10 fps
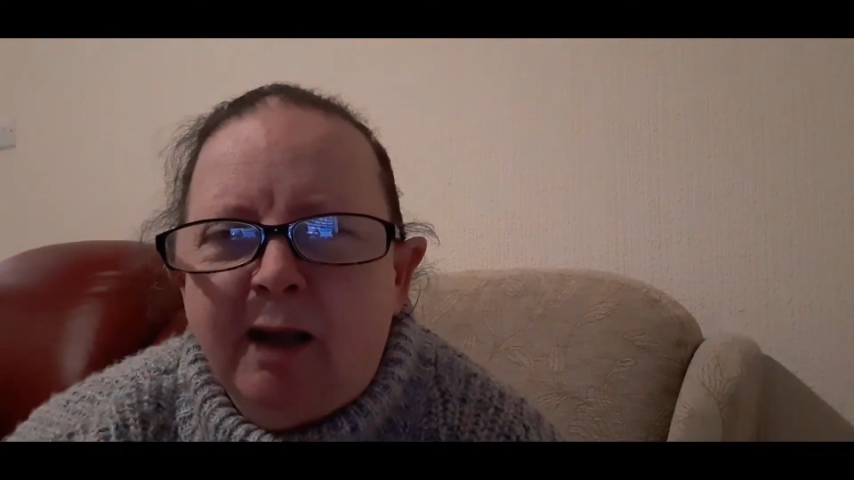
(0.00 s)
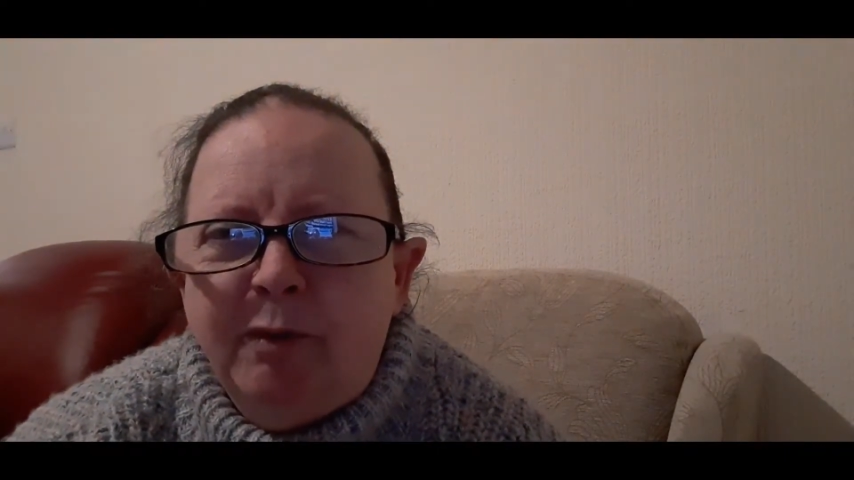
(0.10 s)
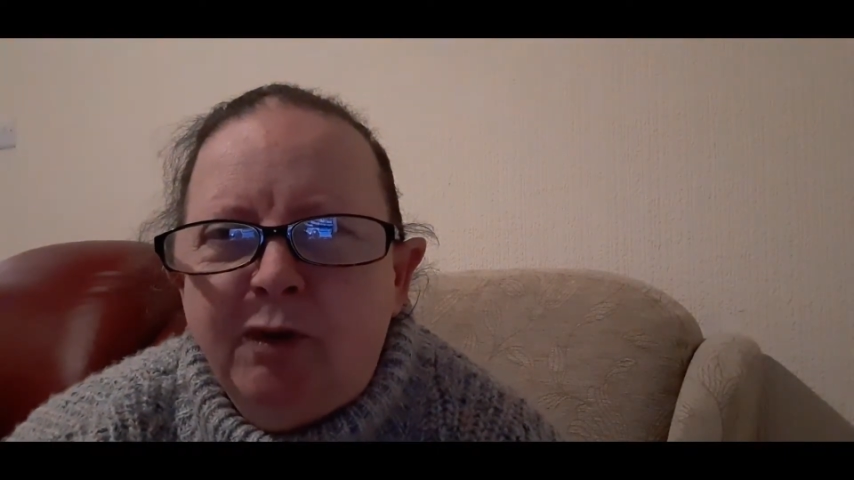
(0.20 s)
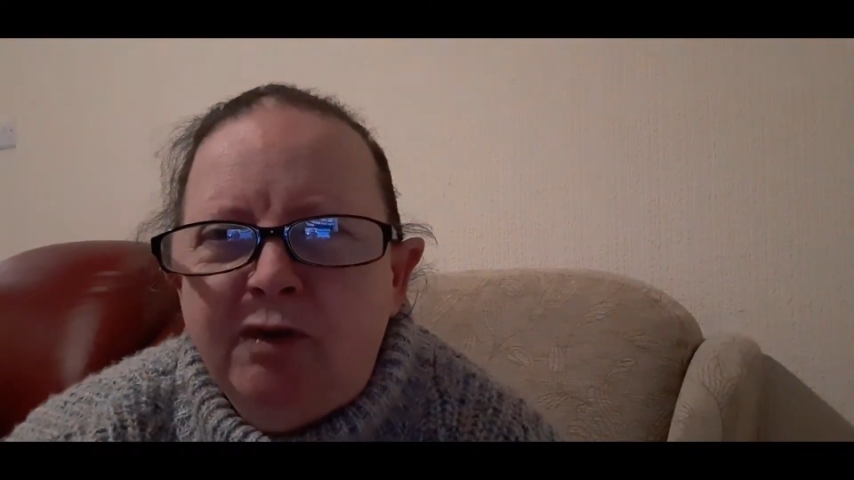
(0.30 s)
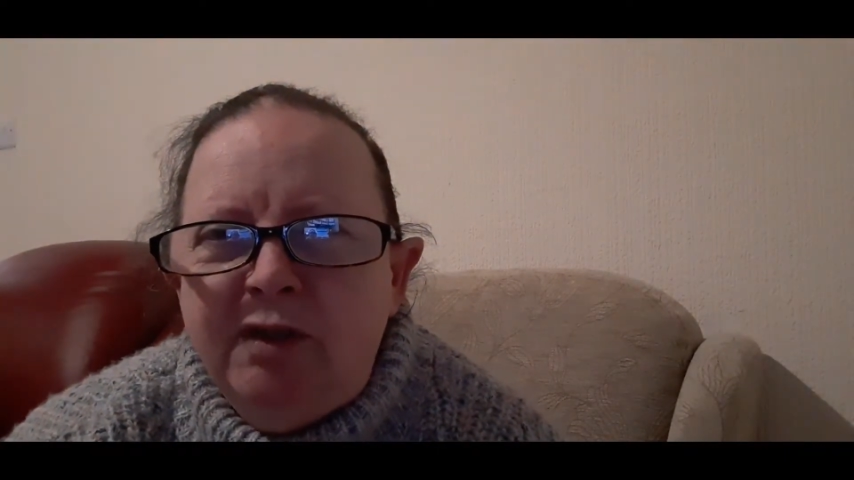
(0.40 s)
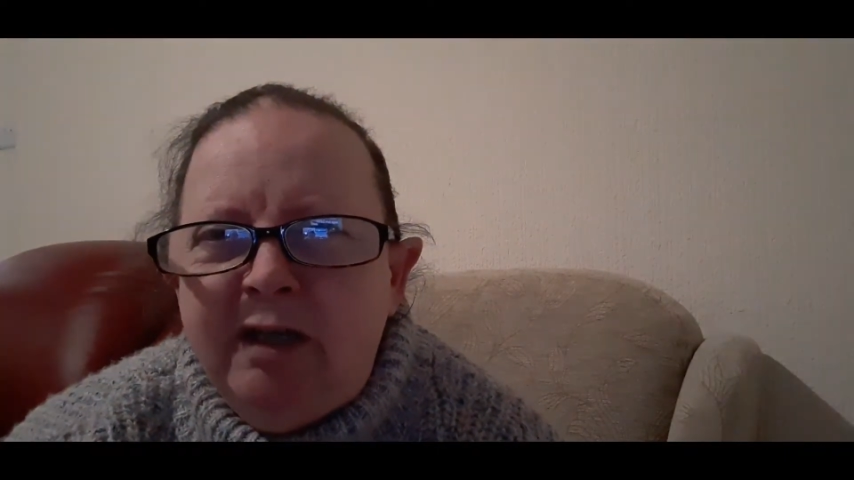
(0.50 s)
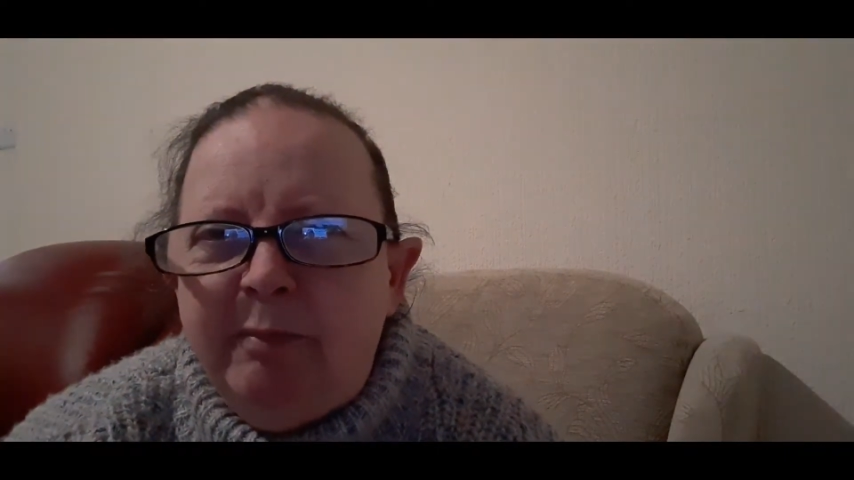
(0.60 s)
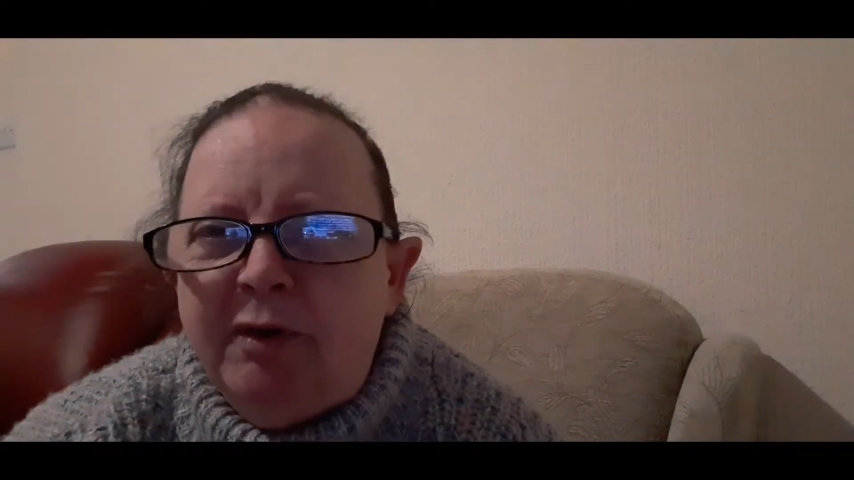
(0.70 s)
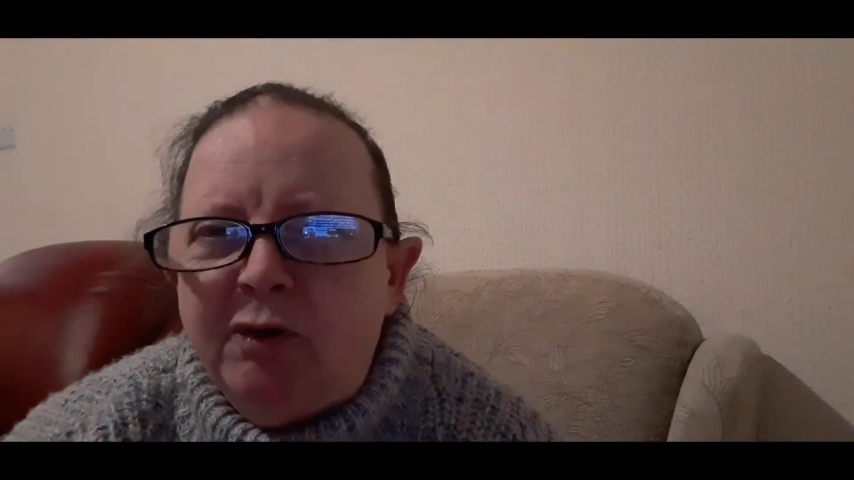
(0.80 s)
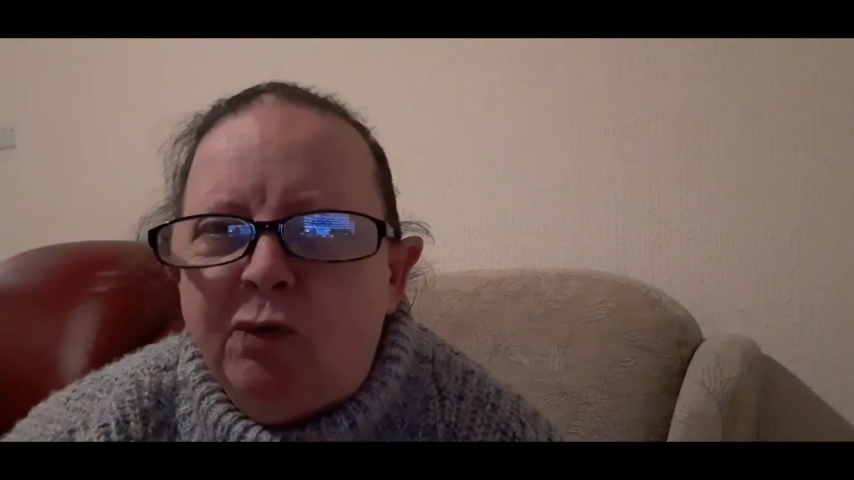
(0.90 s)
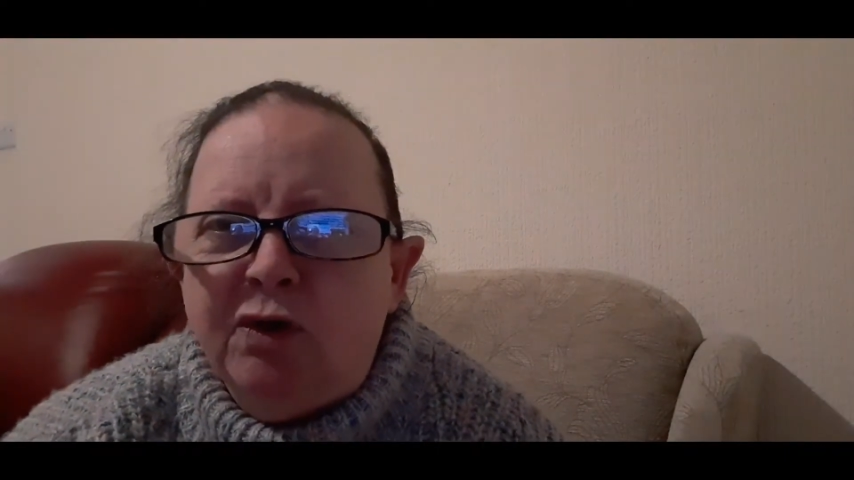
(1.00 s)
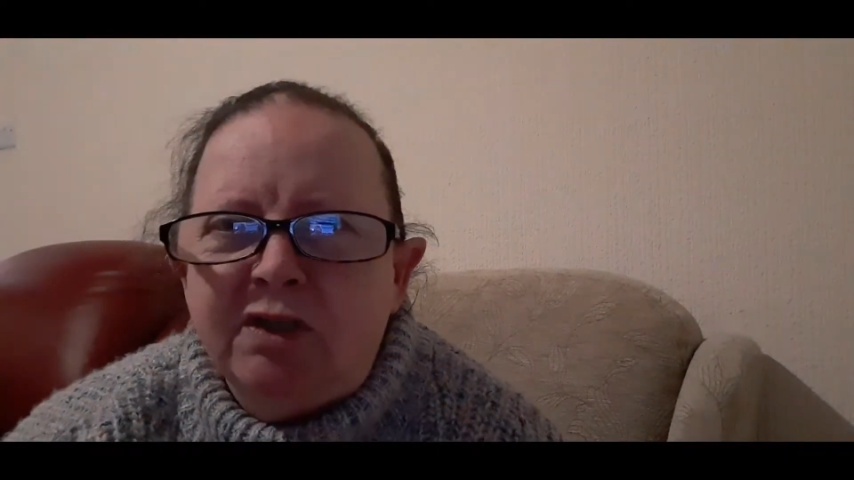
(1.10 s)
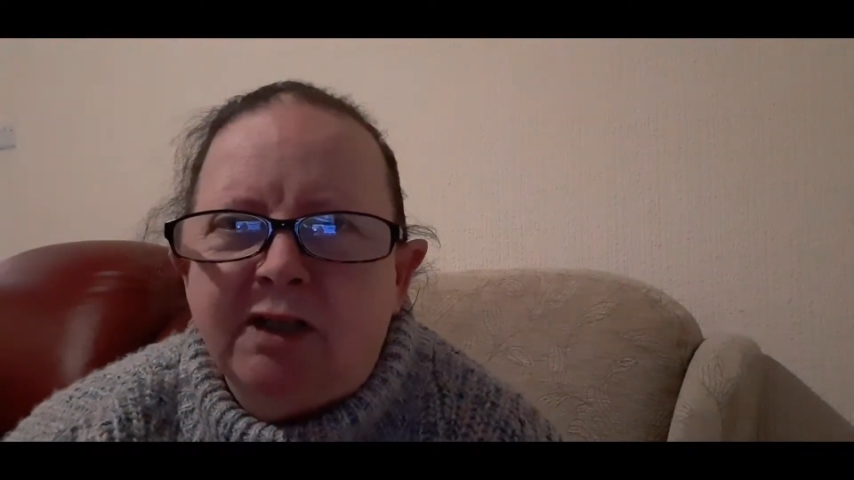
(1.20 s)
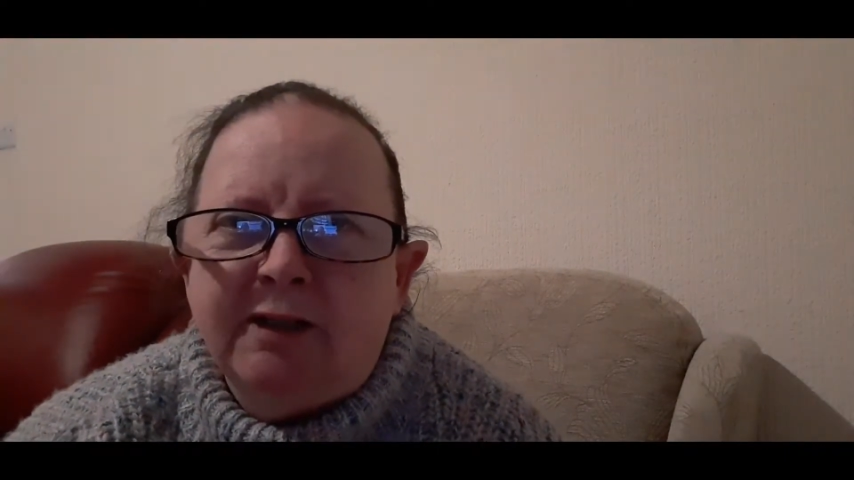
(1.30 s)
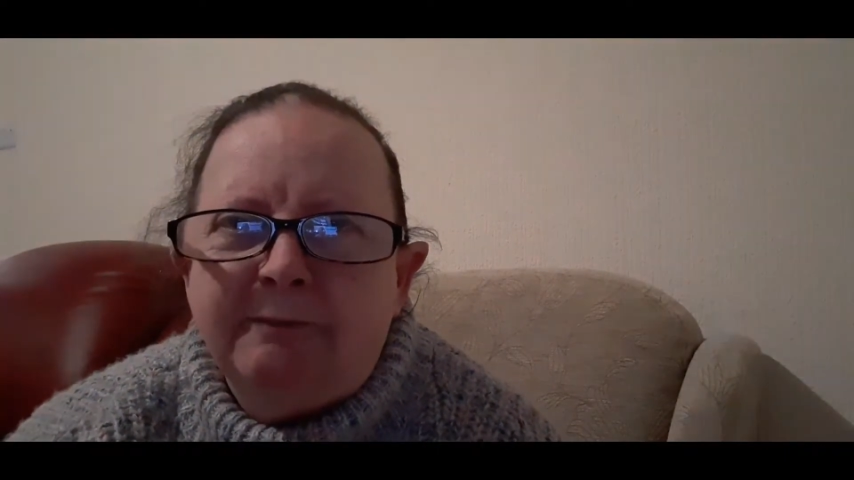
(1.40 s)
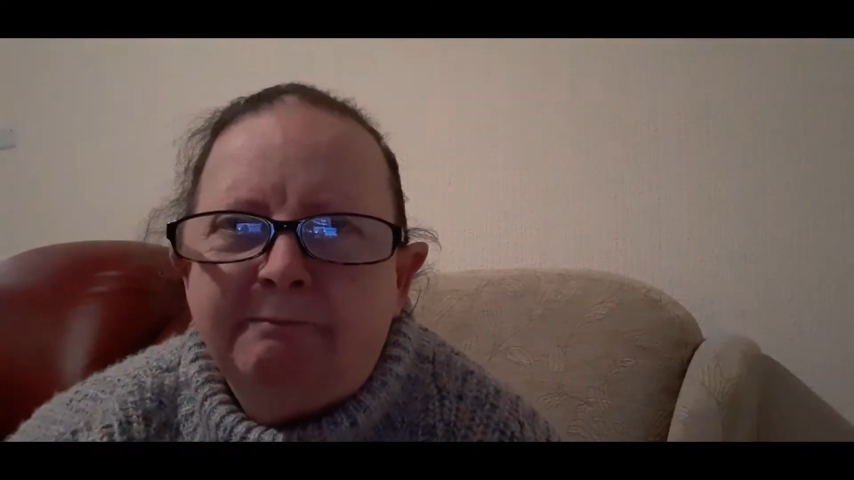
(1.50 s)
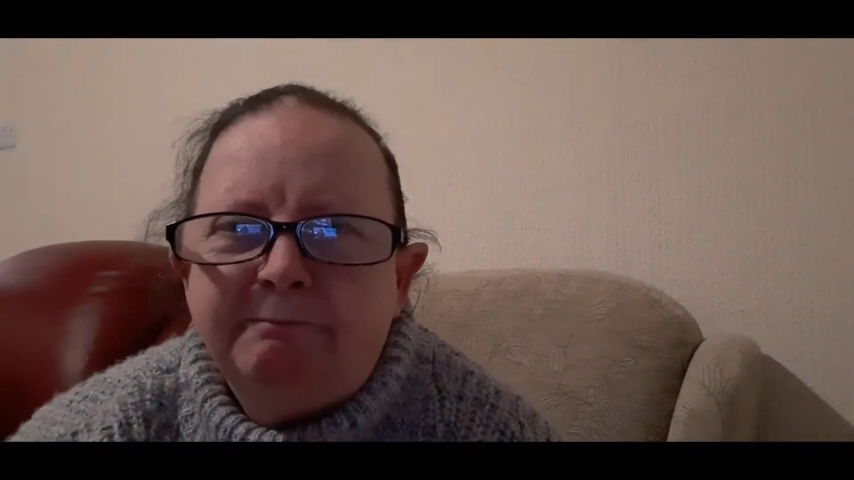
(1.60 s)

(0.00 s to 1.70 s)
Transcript: about the deeper water,